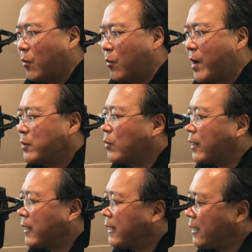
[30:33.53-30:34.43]
what you
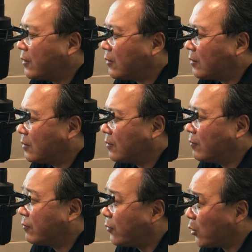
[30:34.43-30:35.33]
want to hear
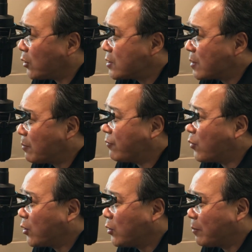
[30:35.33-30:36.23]
first
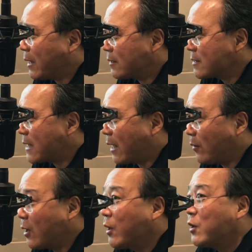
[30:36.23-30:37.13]
before you make the sound.
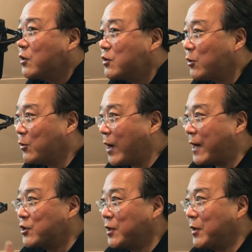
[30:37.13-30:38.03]
So you're
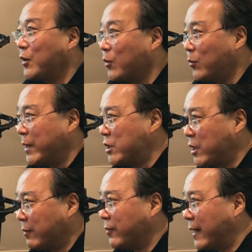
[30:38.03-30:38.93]
actually
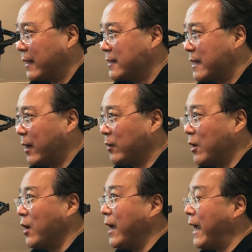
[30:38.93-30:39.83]
reaching for that sound.
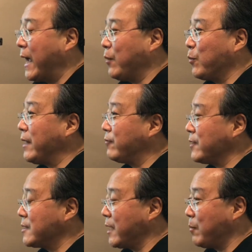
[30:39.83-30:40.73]
And if
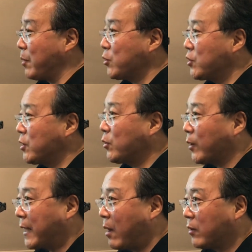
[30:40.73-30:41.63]
it's an emotion or a
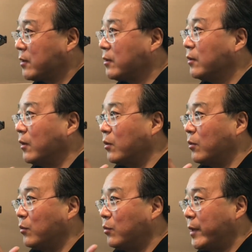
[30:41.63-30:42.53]
character,
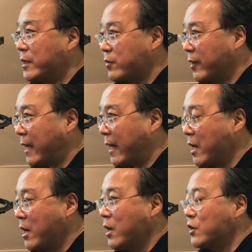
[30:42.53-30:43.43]
reach for that.
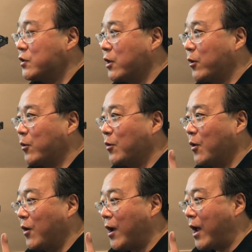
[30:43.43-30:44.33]
So
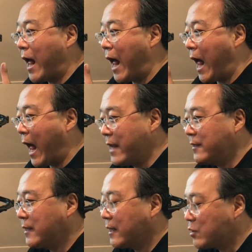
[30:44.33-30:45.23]
I
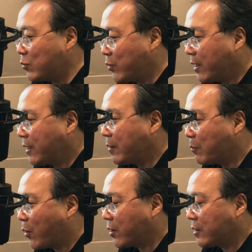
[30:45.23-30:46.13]
think it's really
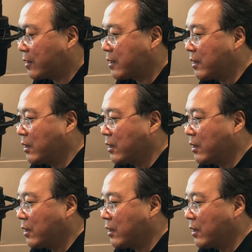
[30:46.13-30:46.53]
important